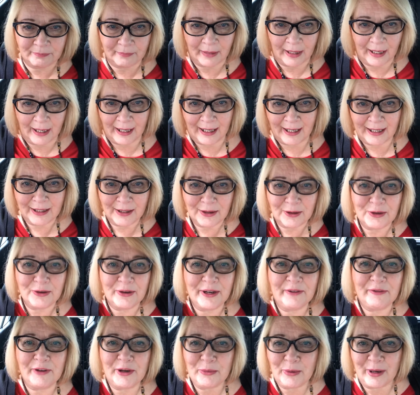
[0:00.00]
Hello,
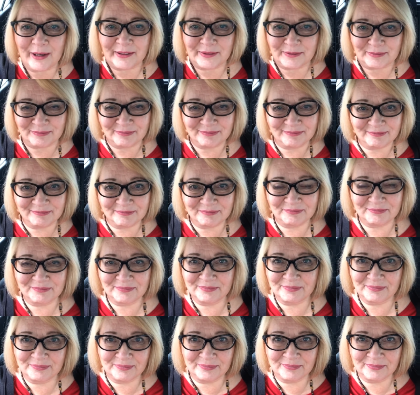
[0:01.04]
everyone.
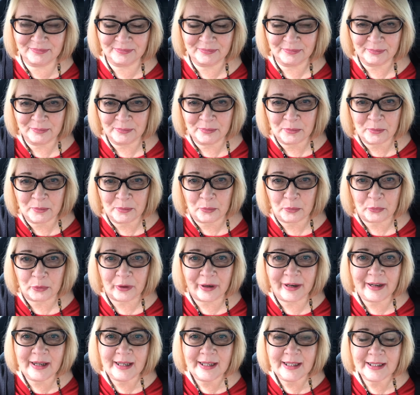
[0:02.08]

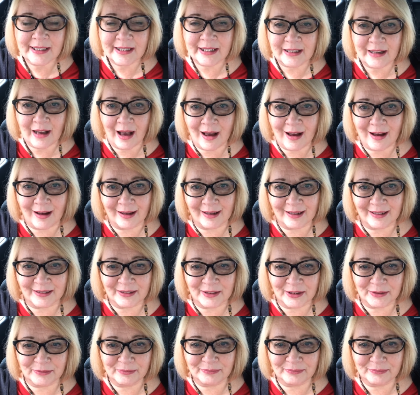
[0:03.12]
Praise God.